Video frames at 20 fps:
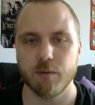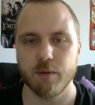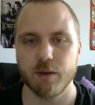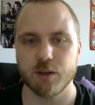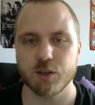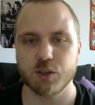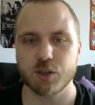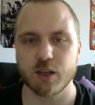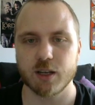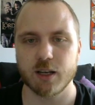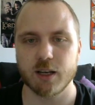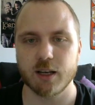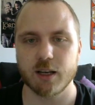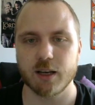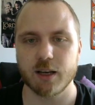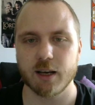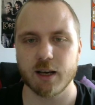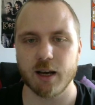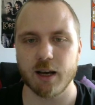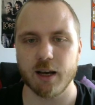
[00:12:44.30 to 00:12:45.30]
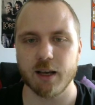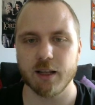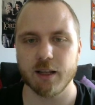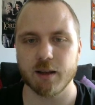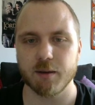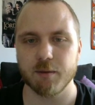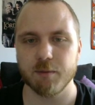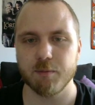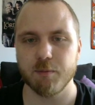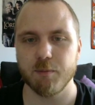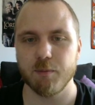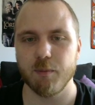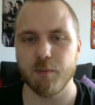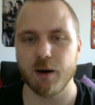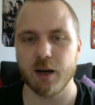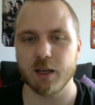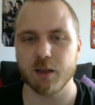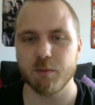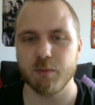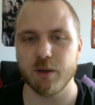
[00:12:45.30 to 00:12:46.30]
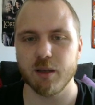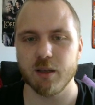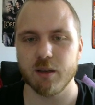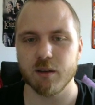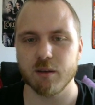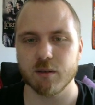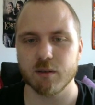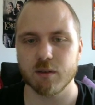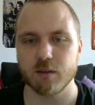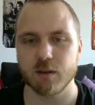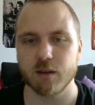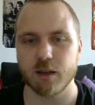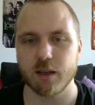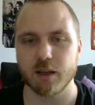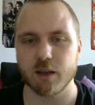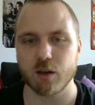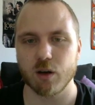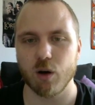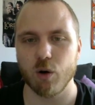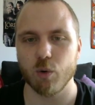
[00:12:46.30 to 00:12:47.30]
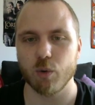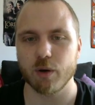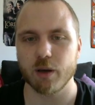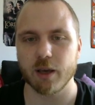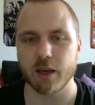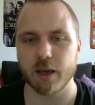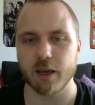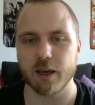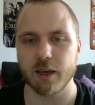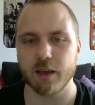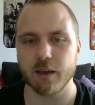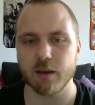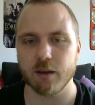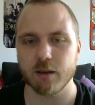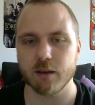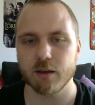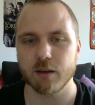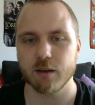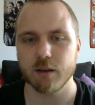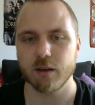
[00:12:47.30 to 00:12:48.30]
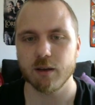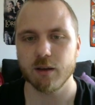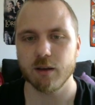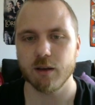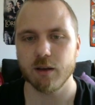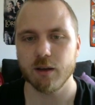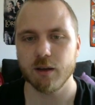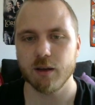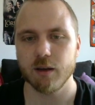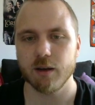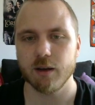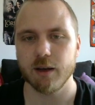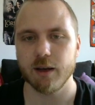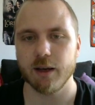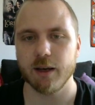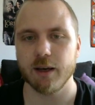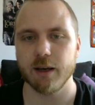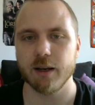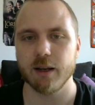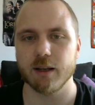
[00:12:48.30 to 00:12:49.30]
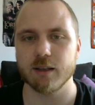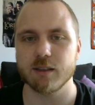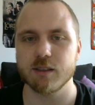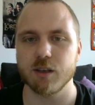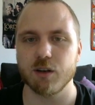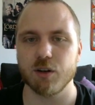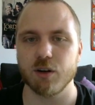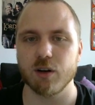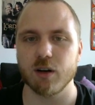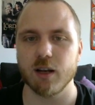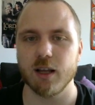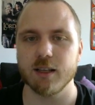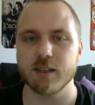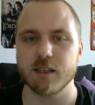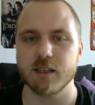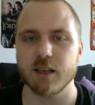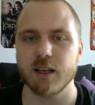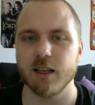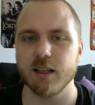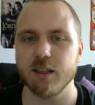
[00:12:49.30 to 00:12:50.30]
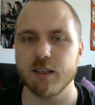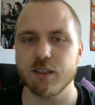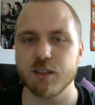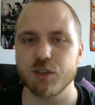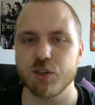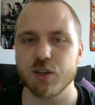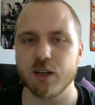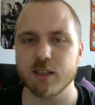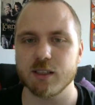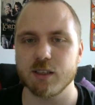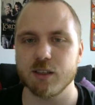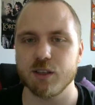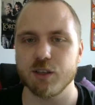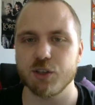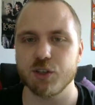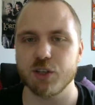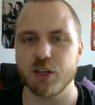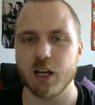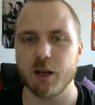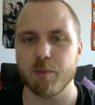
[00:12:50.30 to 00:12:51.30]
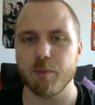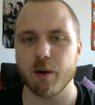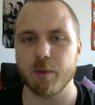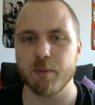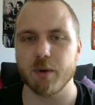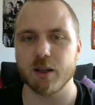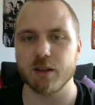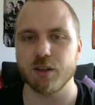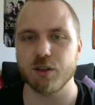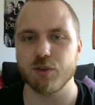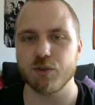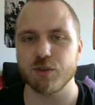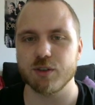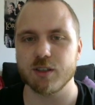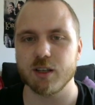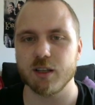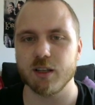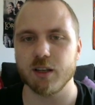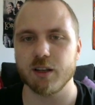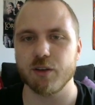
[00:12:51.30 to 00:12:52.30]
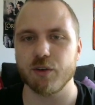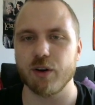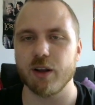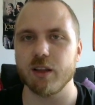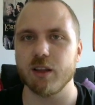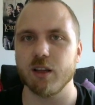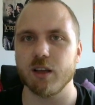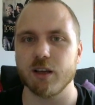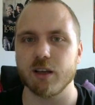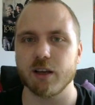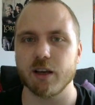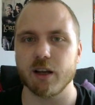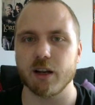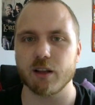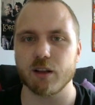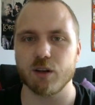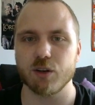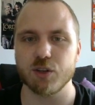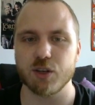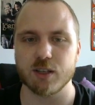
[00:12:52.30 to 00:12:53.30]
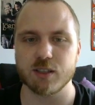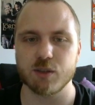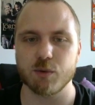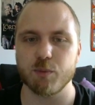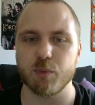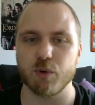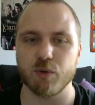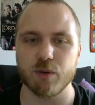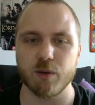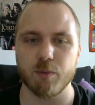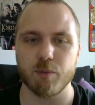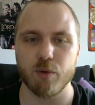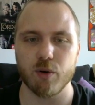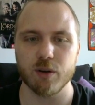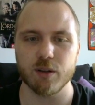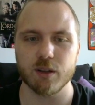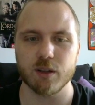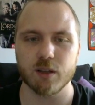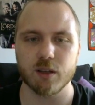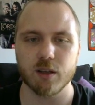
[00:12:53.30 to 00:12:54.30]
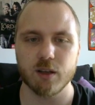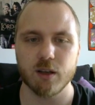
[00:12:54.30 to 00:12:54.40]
which kind of might be like okay at a certain glance. Again, this is just the shape. I'm not interested in creating a character, just to prove the point.